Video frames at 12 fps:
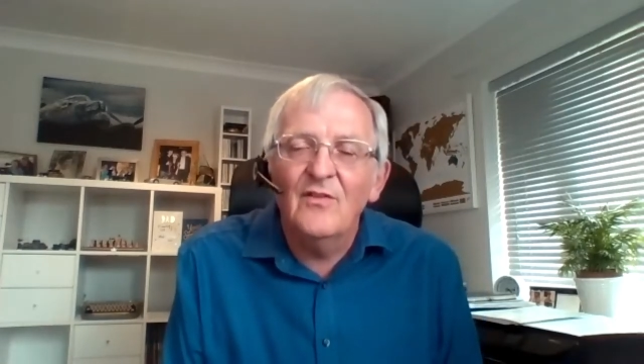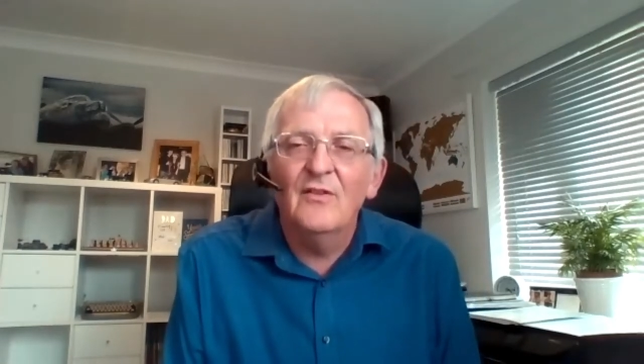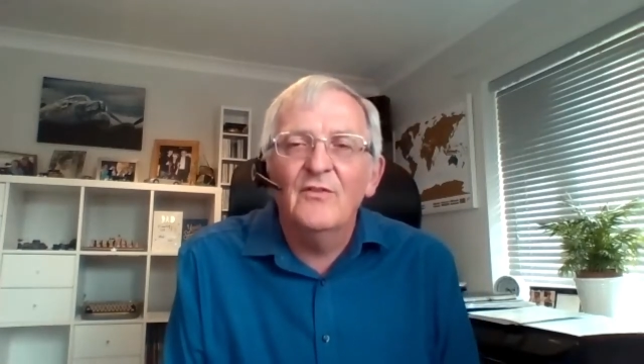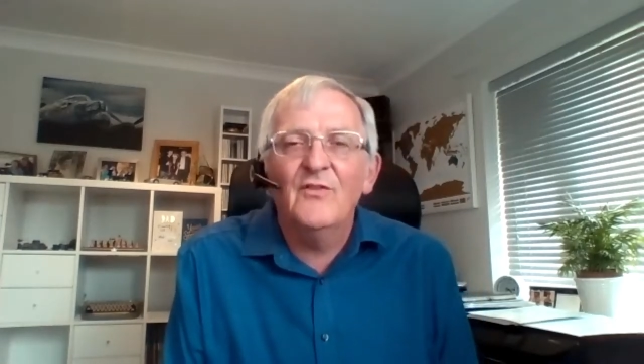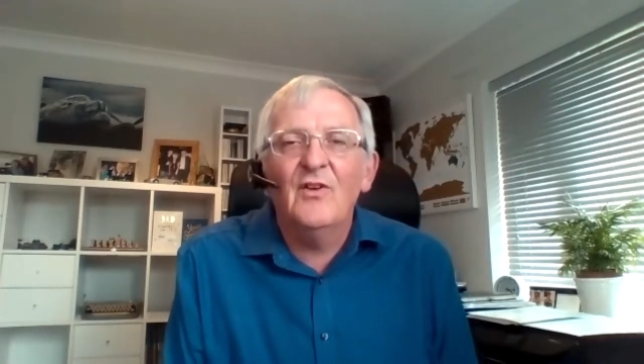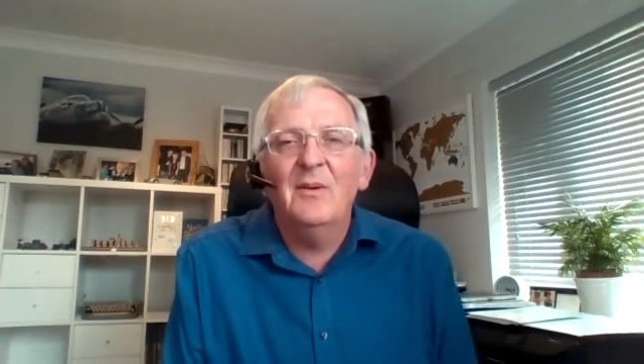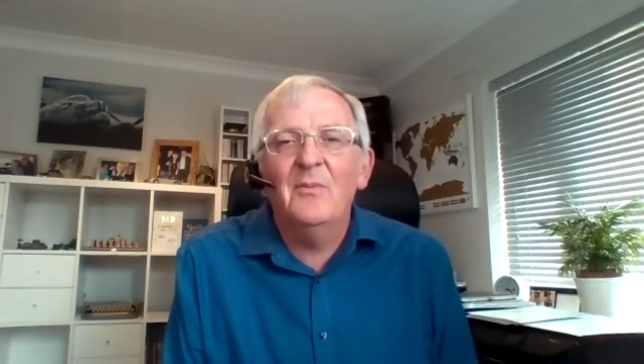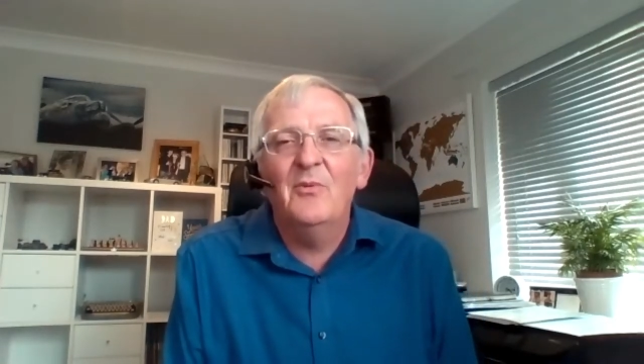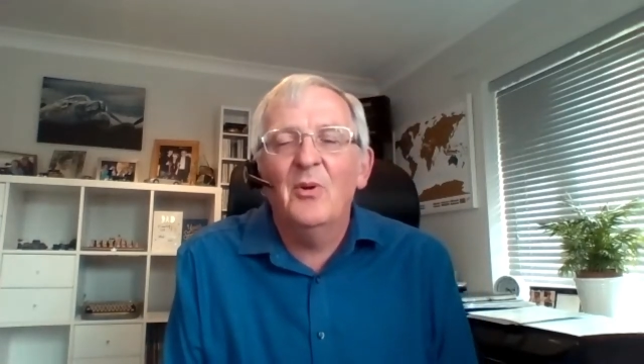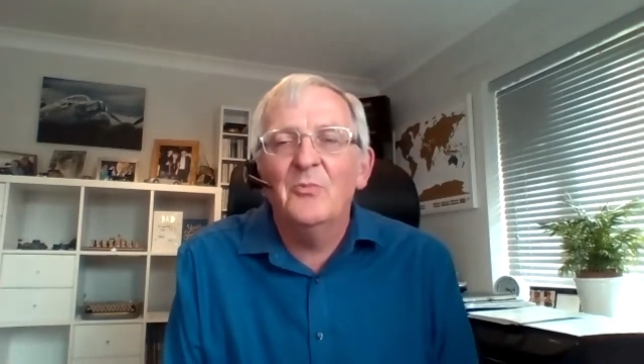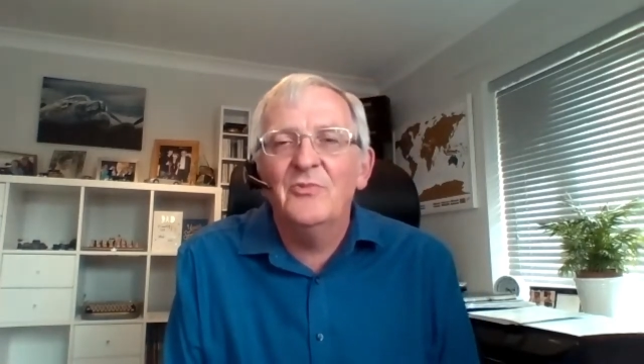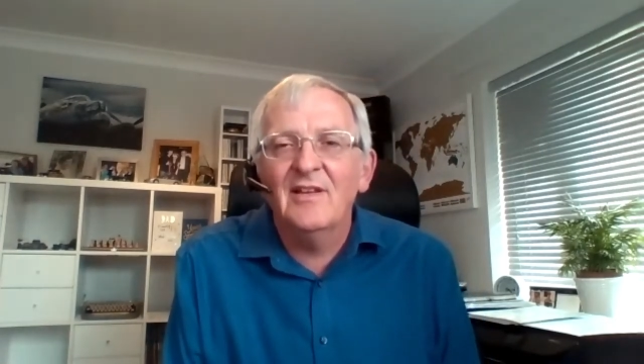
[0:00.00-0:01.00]
of, fiber
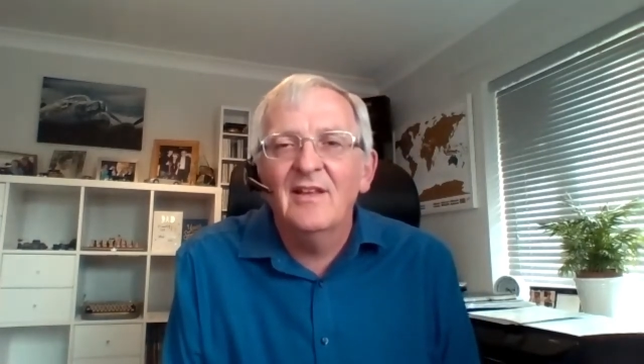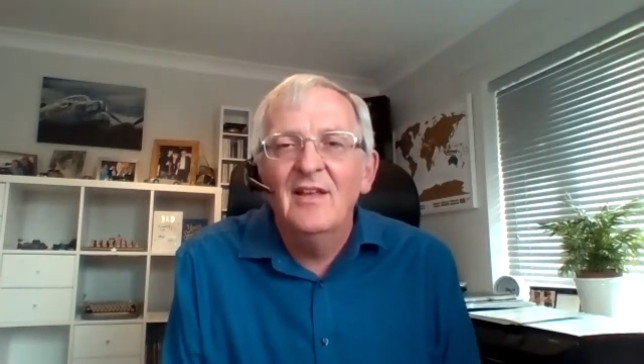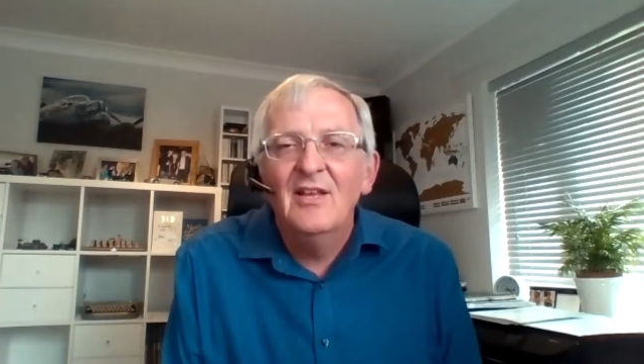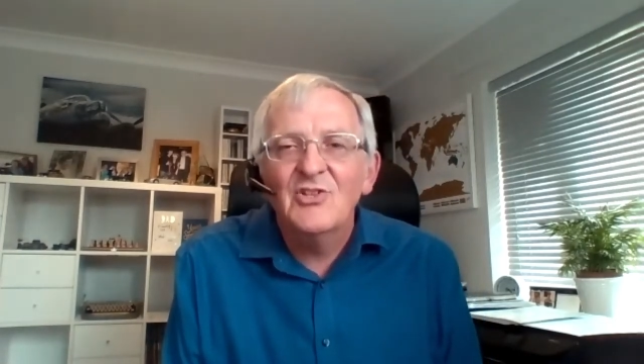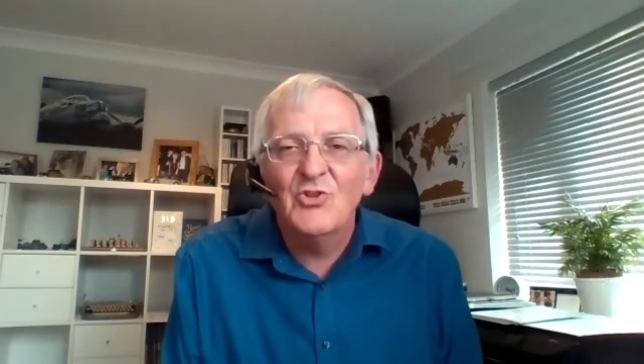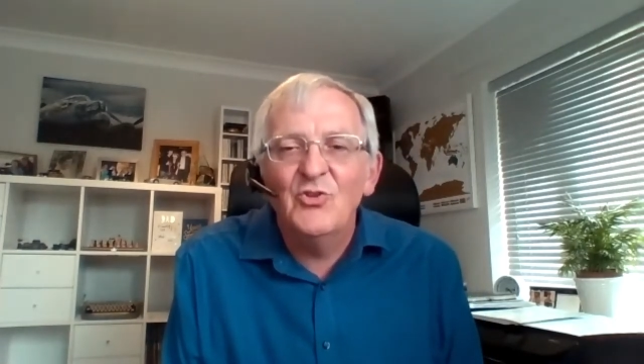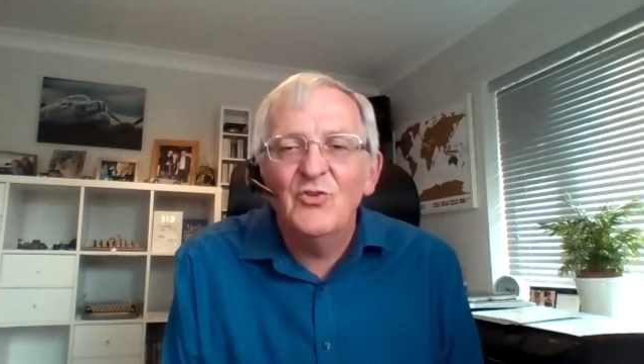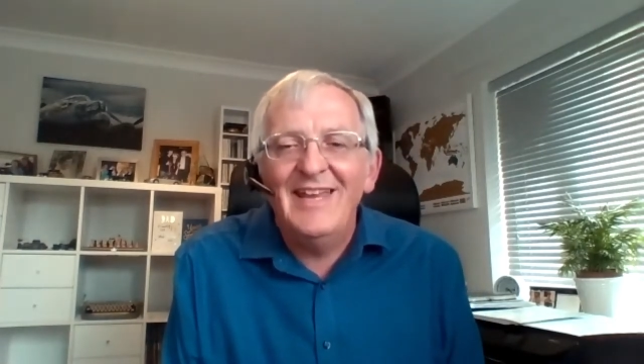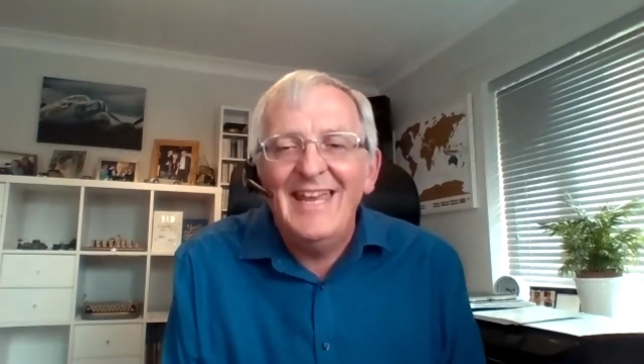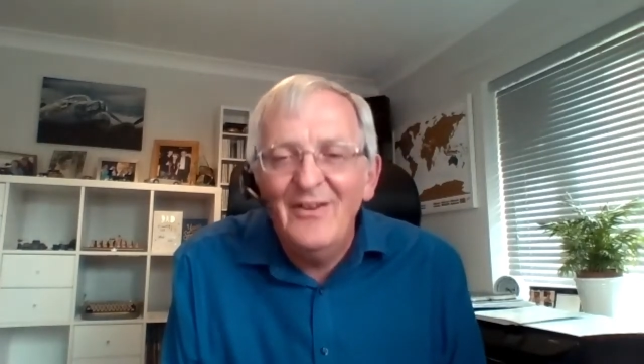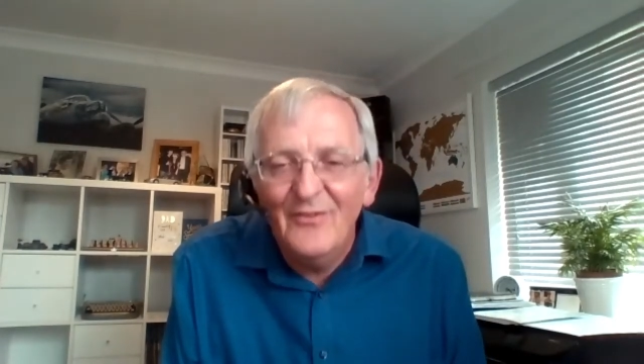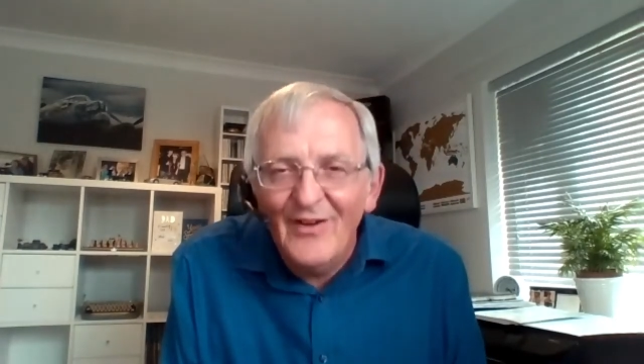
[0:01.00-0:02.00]
optic sort of
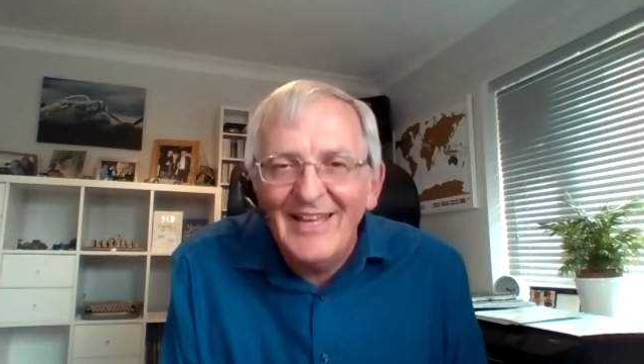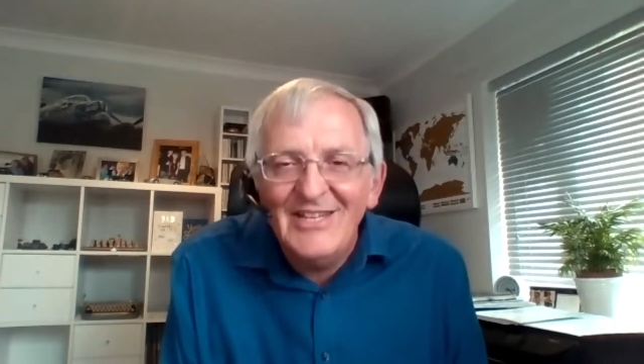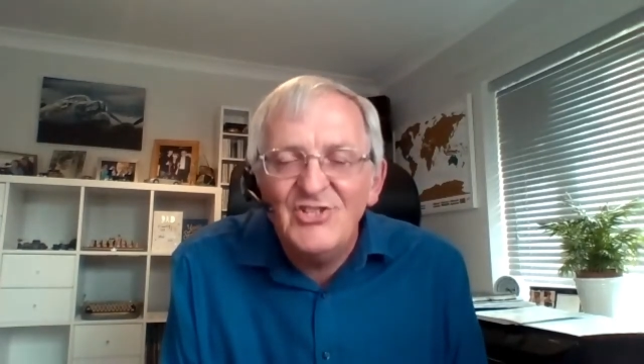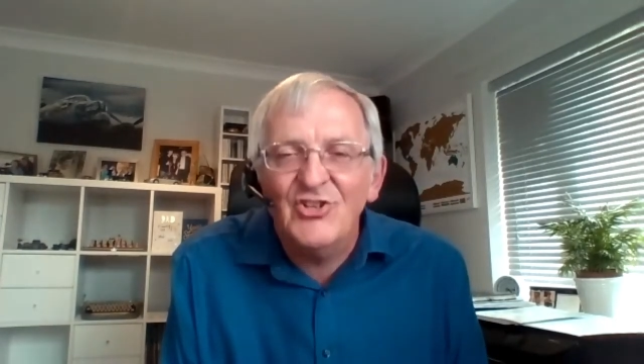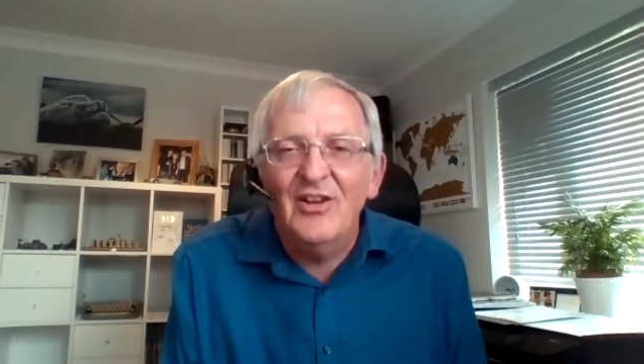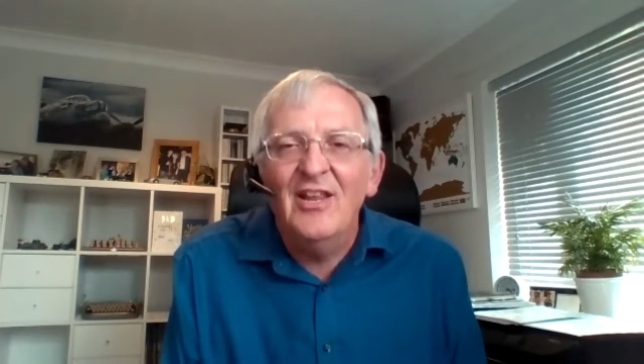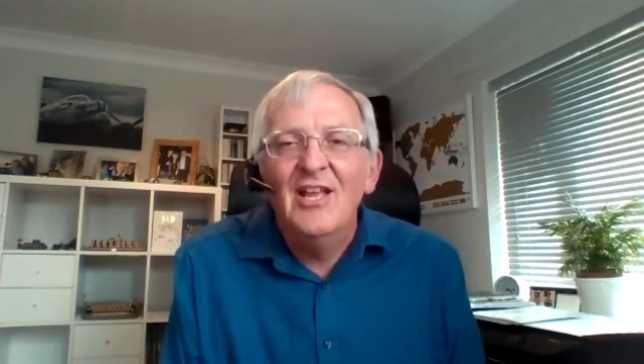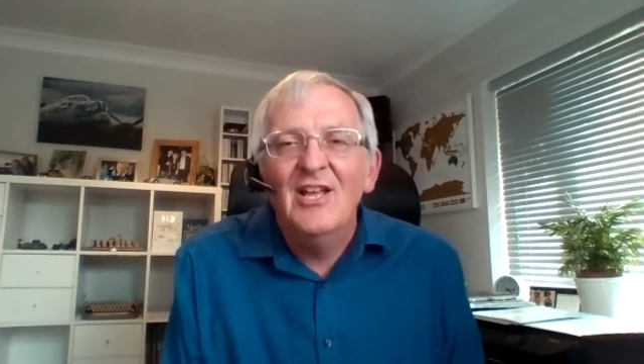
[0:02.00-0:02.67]
innovation.